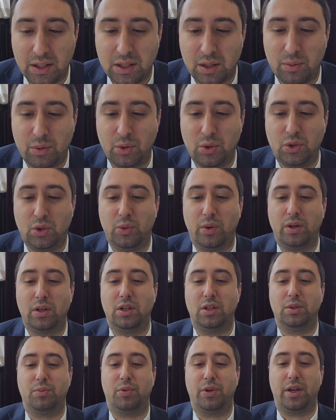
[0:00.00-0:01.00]
someone
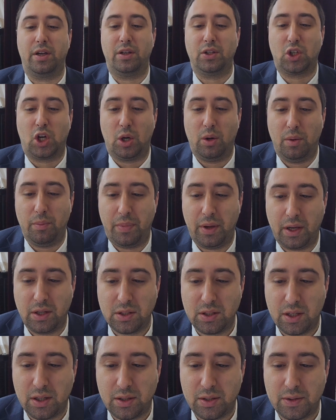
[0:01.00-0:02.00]
who's bringing his car on
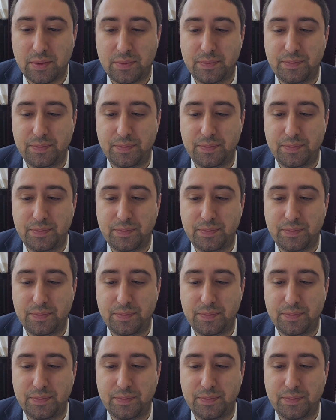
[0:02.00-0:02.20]
Pesach.